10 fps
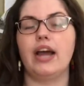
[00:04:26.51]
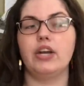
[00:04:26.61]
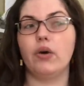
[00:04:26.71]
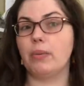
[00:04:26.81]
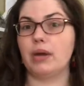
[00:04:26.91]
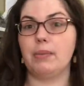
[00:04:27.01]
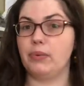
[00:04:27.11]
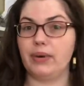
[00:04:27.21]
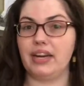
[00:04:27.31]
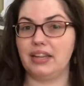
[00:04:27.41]
I know I'm gonna be
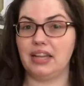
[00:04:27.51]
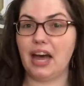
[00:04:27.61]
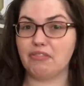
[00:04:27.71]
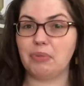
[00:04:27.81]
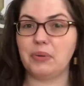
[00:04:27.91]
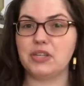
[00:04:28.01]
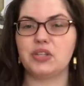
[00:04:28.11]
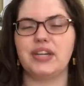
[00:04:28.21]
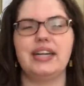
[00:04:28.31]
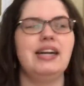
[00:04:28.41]
reading a lot of
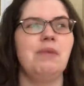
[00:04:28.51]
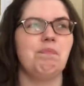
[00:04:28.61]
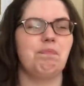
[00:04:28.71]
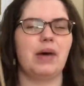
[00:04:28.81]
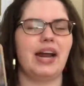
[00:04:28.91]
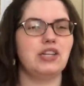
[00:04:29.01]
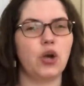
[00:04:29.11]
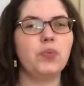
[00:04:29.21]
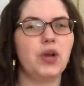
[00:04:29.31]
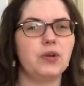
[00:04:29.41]
poetry, but I
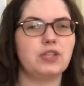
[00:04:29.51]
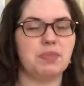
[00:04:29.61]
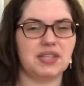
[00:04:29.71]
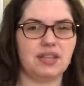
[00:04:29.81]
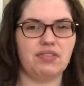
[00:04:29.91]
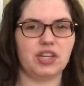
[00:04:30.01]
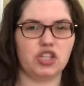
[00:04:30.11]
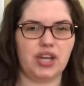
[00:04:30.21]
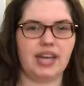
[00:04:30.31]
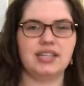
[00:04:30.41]
don't know
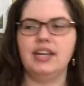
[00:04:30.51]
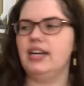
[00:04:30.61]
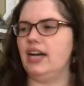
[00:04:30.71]
specifics yet.